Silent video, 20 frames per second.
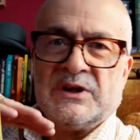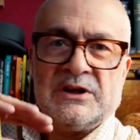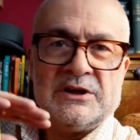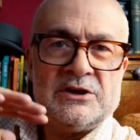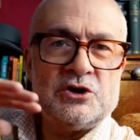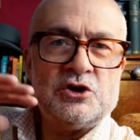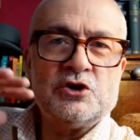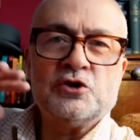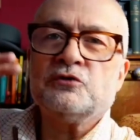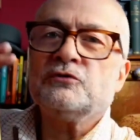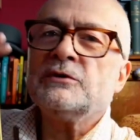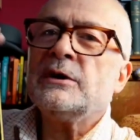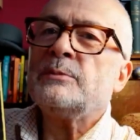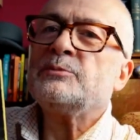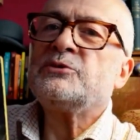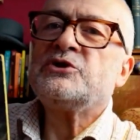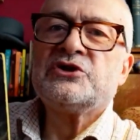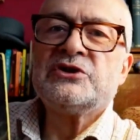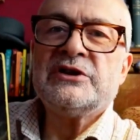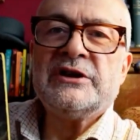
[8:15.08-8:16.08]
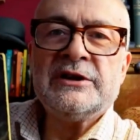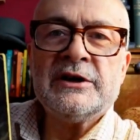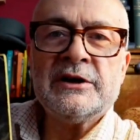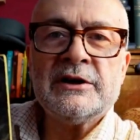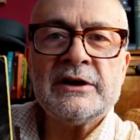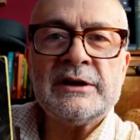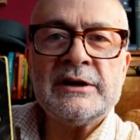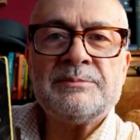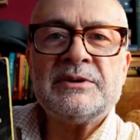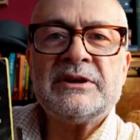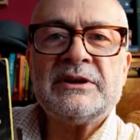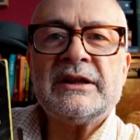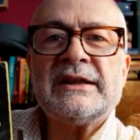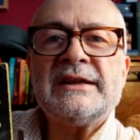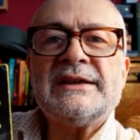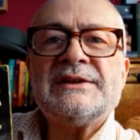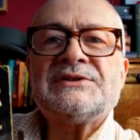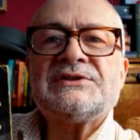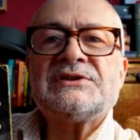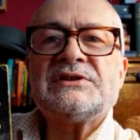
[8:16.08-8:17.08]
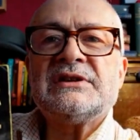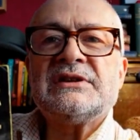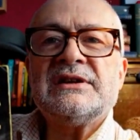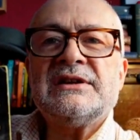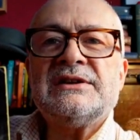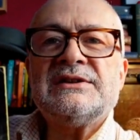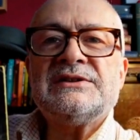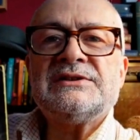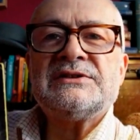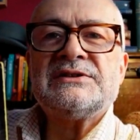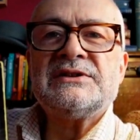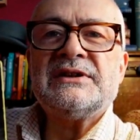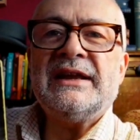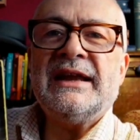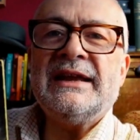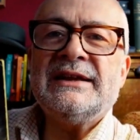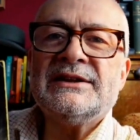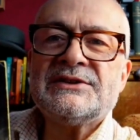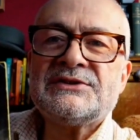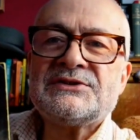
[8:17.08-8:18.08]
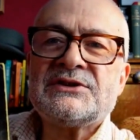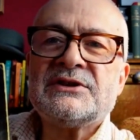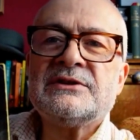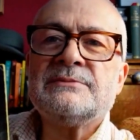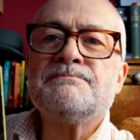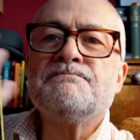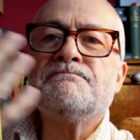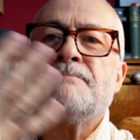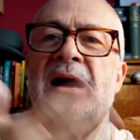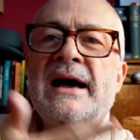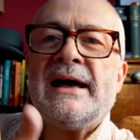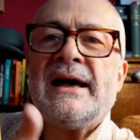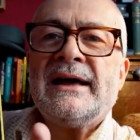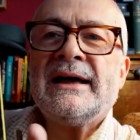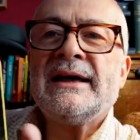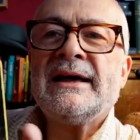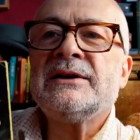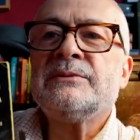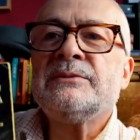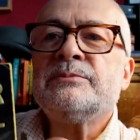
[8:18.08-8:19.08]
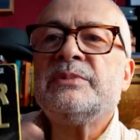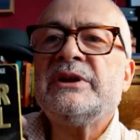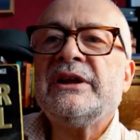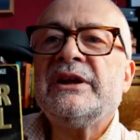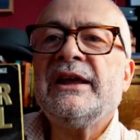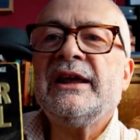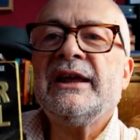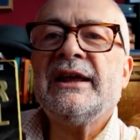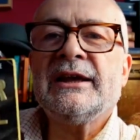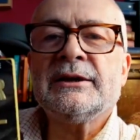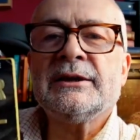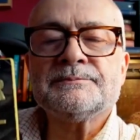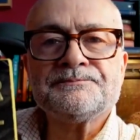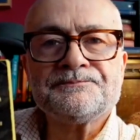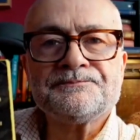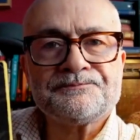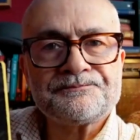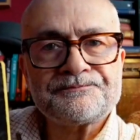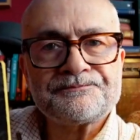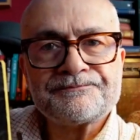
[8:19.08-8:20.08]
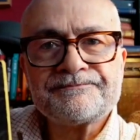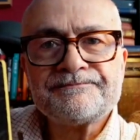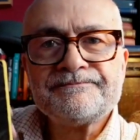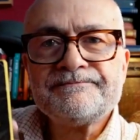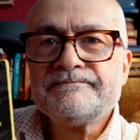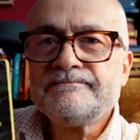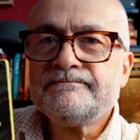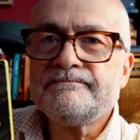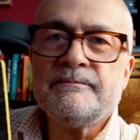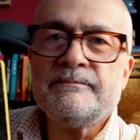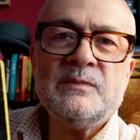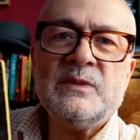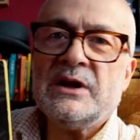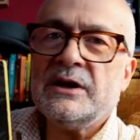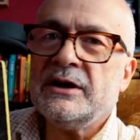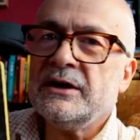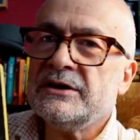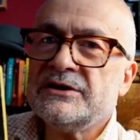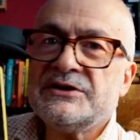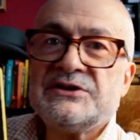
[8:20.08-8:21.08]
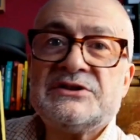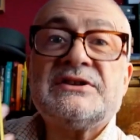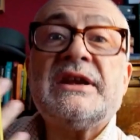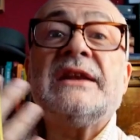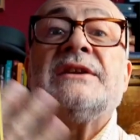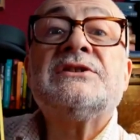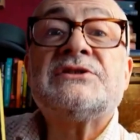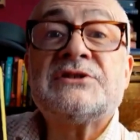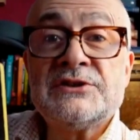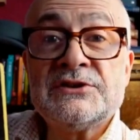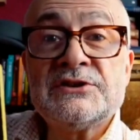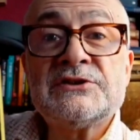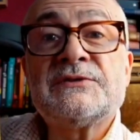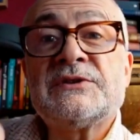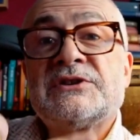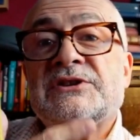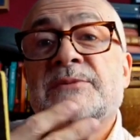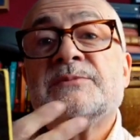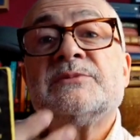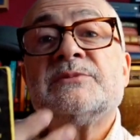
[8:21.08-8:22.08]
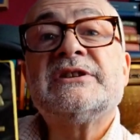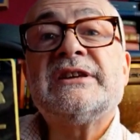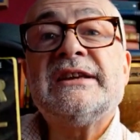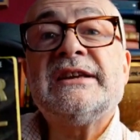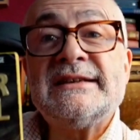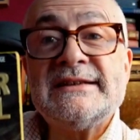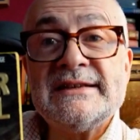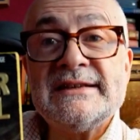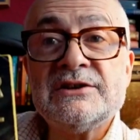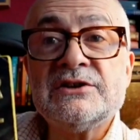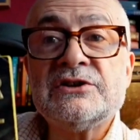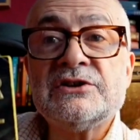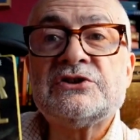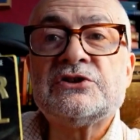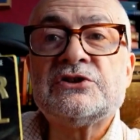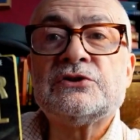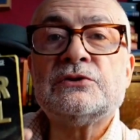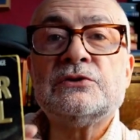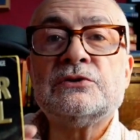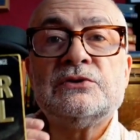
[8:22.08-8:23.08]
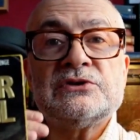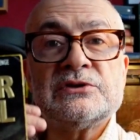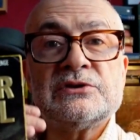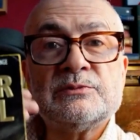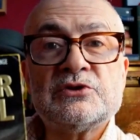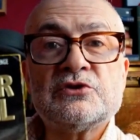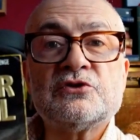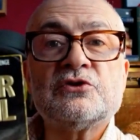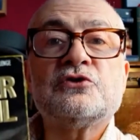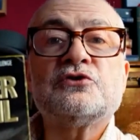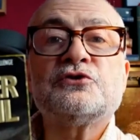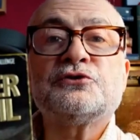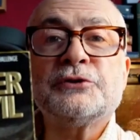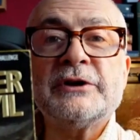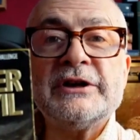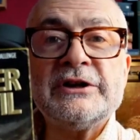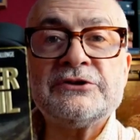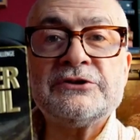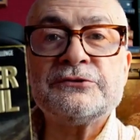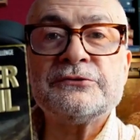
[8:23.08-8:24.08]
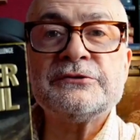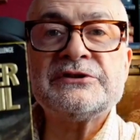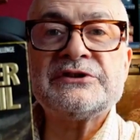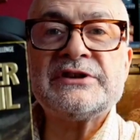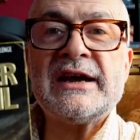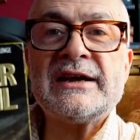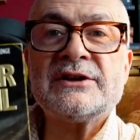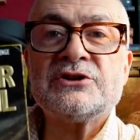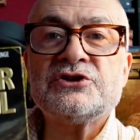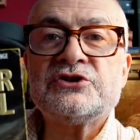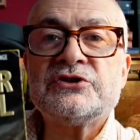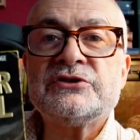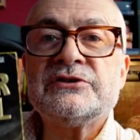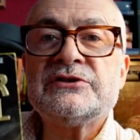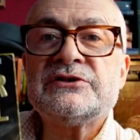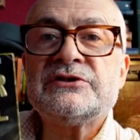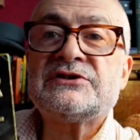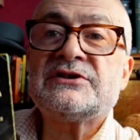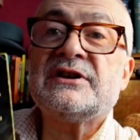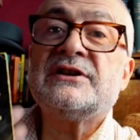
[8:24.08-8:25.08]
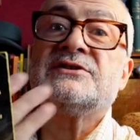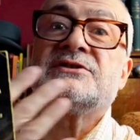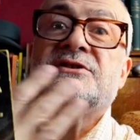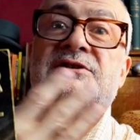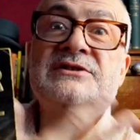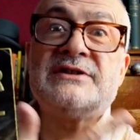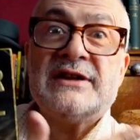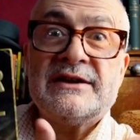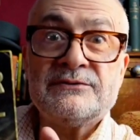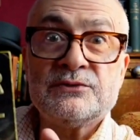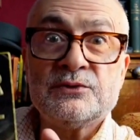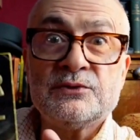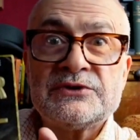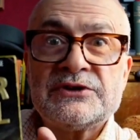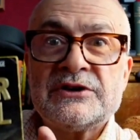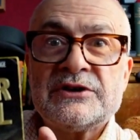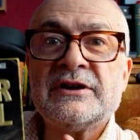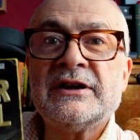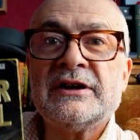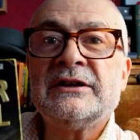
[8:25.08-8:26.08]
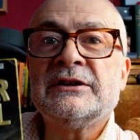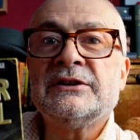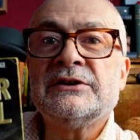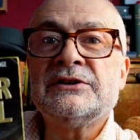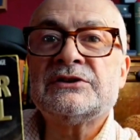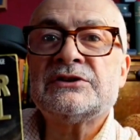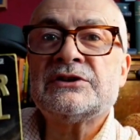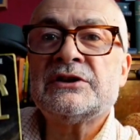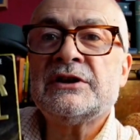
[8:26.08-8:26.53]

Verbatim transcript: corruption in high places, innocent man being sentenced for something he didn't do, some sort of traitorous action, sent to Devil's Island.